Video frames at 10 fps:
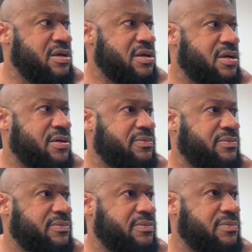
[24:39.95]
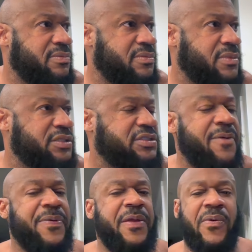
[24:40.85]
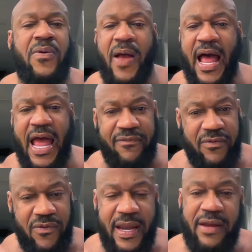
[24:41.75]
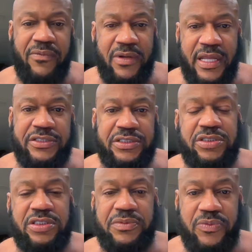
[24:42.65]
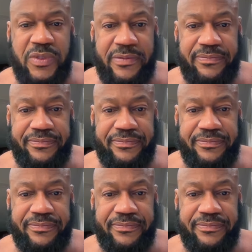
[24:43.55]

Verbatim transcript: Um, some people I have great relationships with.